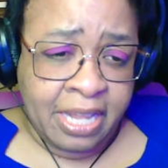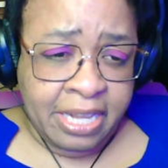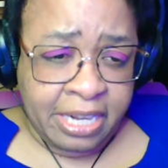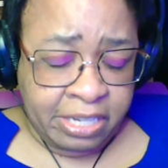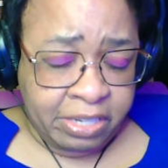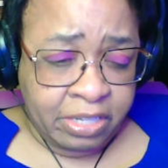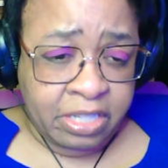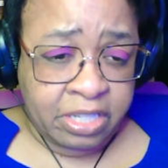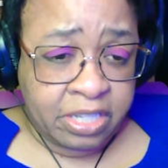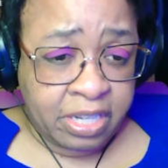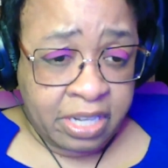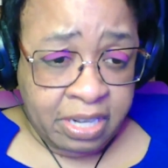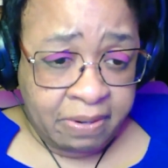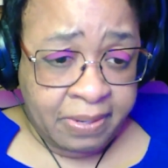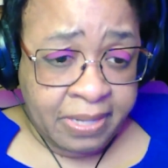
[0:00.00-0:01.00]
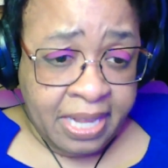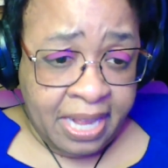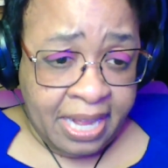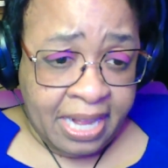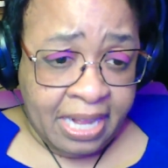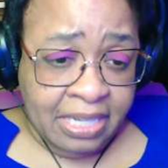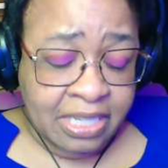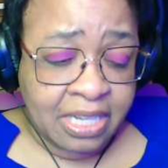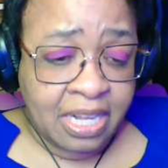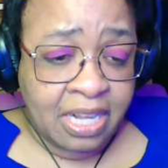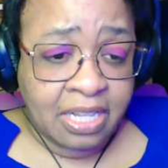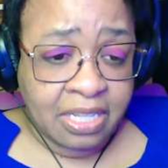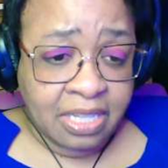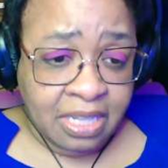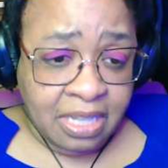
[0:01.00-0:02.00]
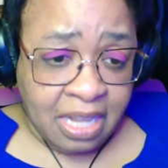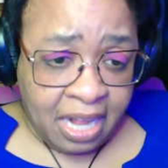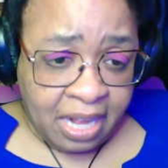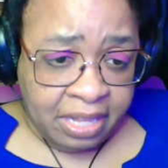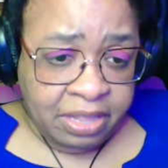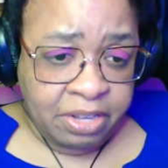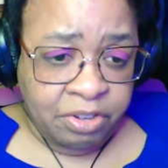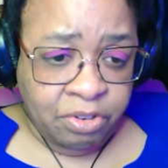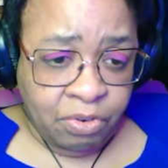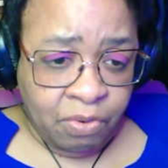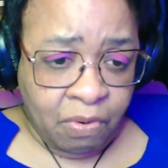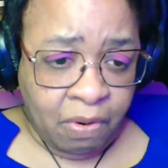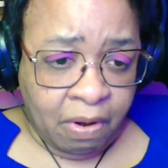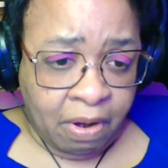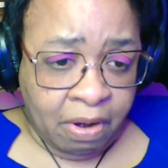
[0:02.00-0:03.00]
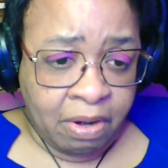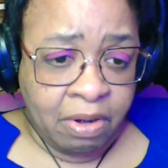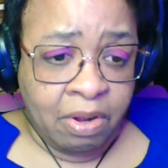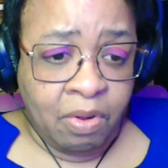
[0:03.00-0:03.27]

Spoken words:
They told us to go in the house, lock the door.